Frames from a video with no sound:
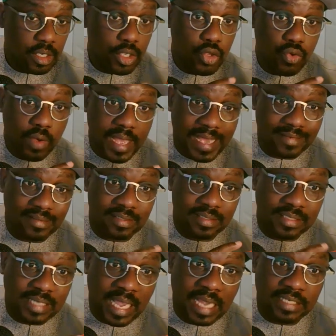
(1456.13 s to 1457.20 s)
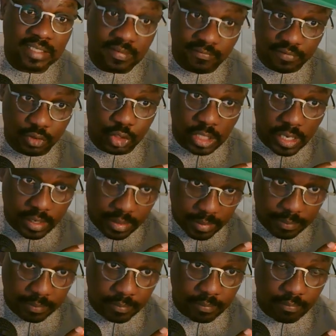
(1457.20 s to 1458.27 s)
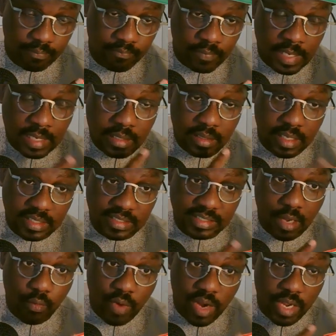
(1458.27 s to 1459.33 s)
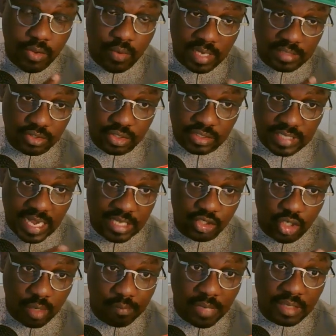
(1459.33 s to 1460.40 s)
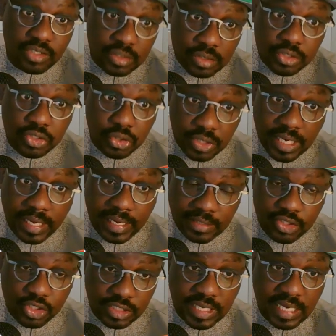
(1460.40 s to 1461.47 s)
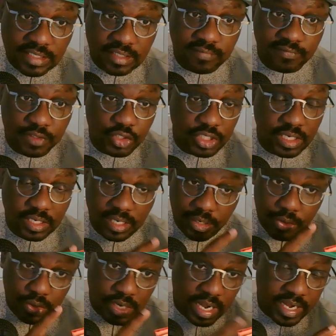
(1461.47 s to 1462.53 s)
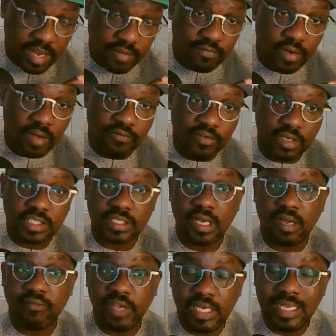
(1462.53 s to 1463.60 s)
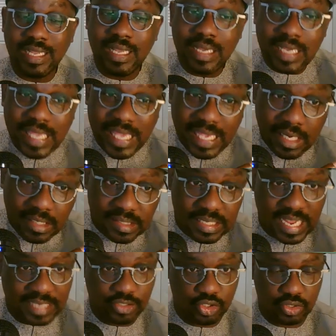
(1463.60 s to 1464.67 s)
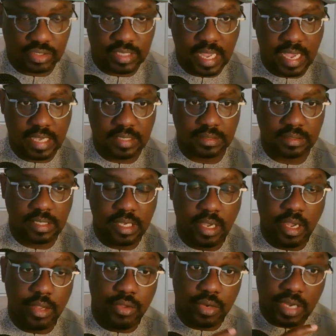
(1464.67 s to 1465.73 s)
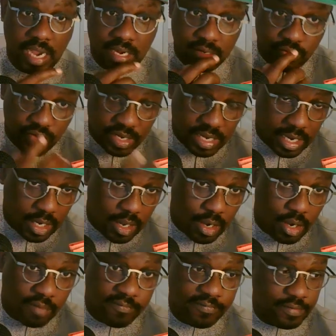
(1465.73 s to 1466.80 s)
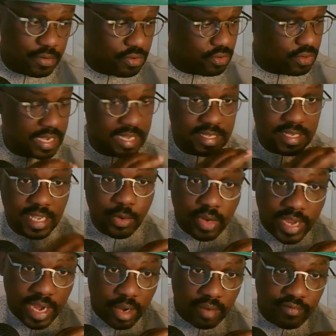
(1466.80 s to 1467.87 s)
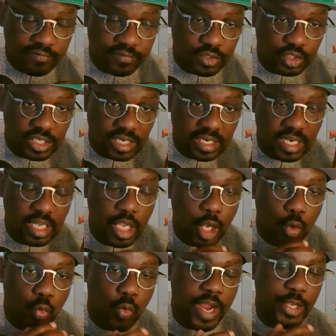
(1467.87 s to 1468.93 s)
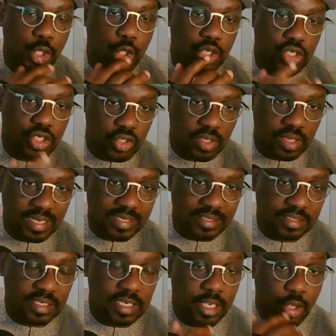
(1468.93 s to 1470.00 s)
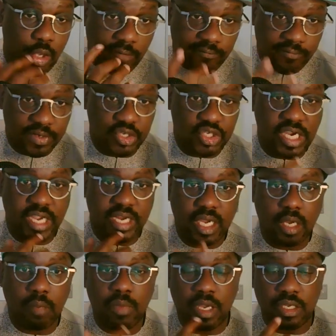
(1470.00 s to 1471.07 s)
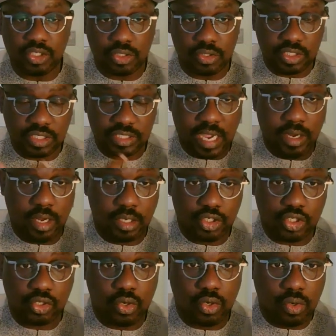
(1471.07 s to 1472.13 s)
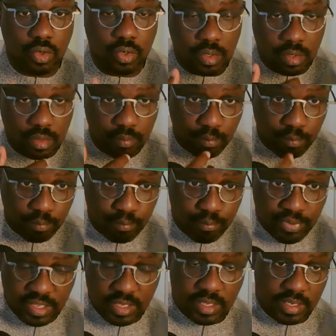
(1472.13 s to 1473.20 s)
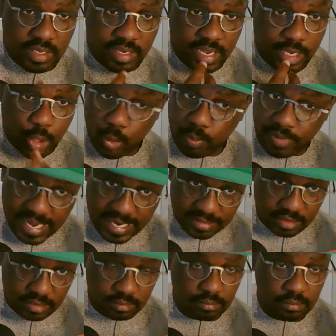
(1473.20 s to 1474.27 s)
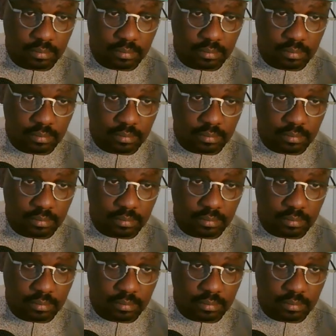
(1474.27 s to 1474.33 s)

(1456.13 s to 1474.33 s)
You exercise the vagina. The same way you exercise your muscles, you can exercise the vagina. You can involve yourself in Kegel exercise. You can drink a lot of fluid. You can take good care of your vagina. When you do this, your vaginal muscles can also be in a good place.